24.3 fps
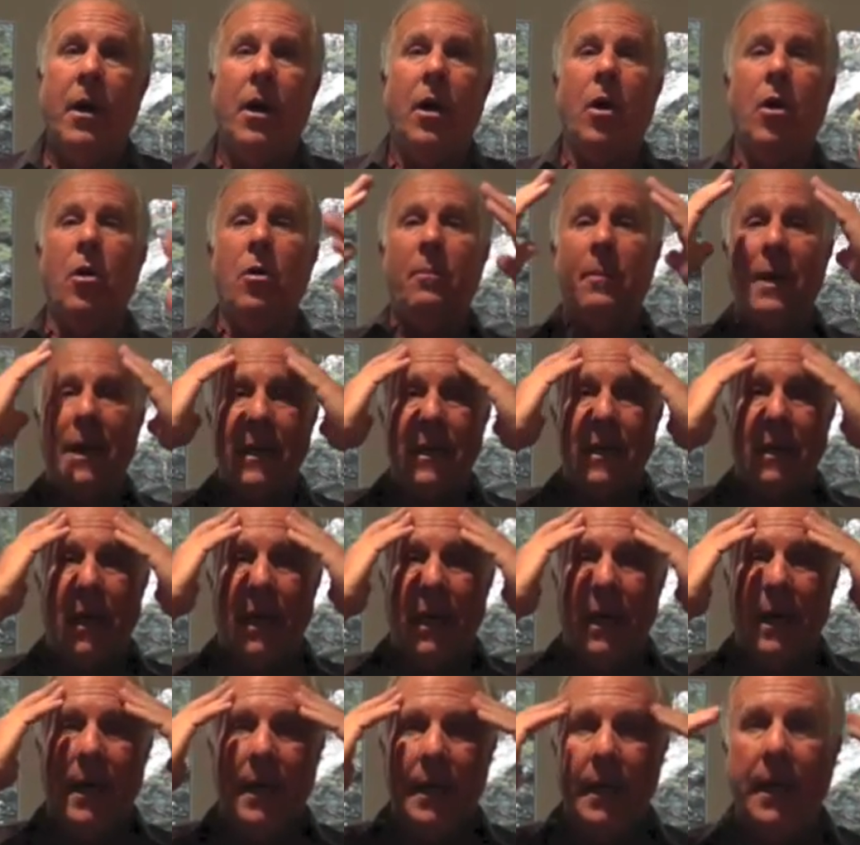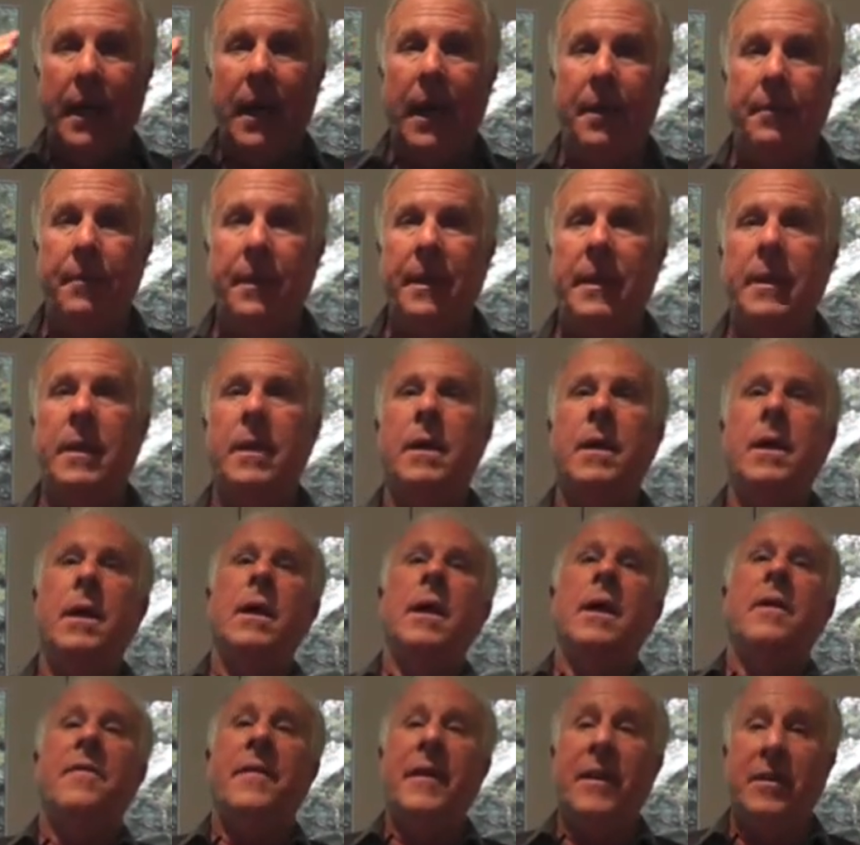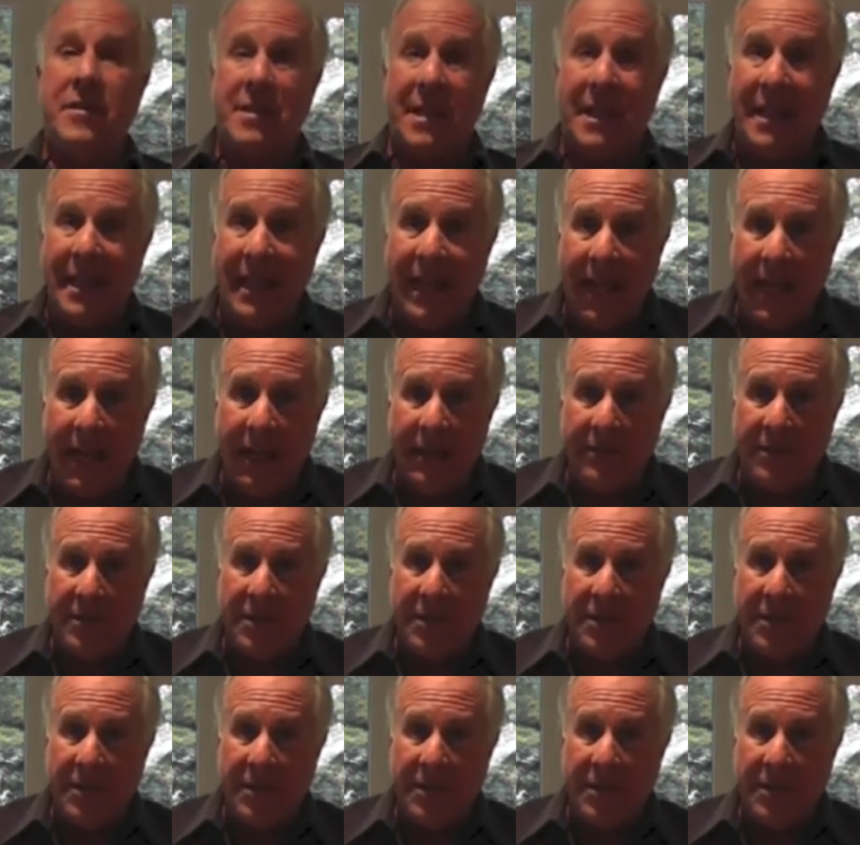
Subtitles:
Oh my God, I mean, there's a lot of